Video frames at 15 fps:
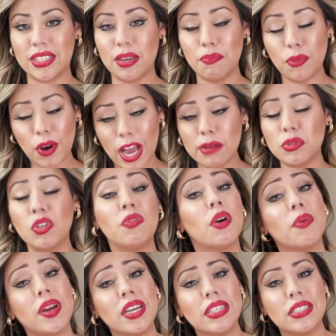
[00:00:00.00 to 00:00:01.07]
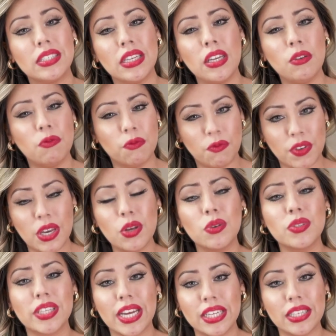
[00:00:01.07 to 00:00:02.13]
and perhaps you've already seen
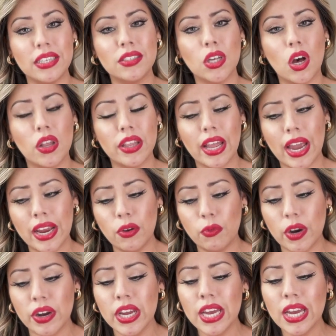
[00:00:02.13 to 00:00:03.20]
videos like these online where